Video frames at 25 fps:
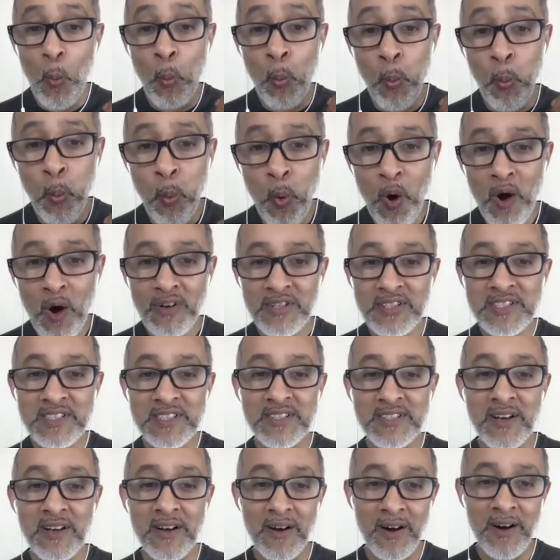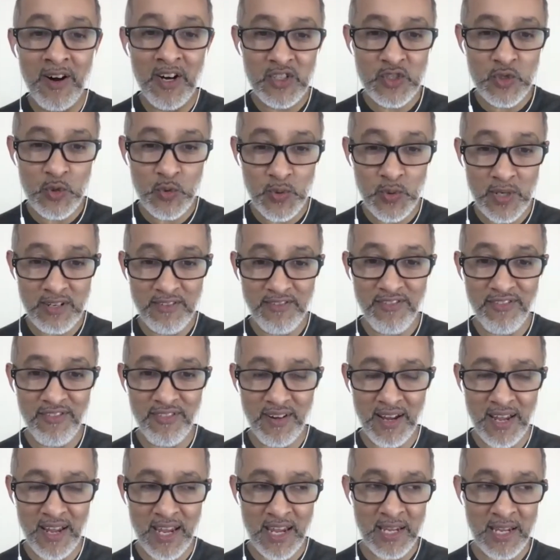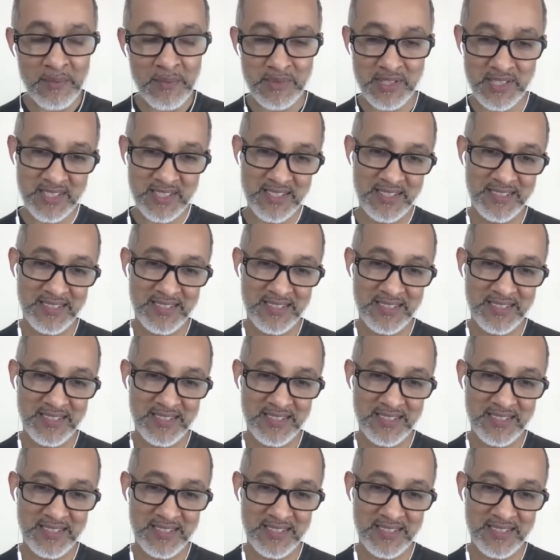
what are twin flames?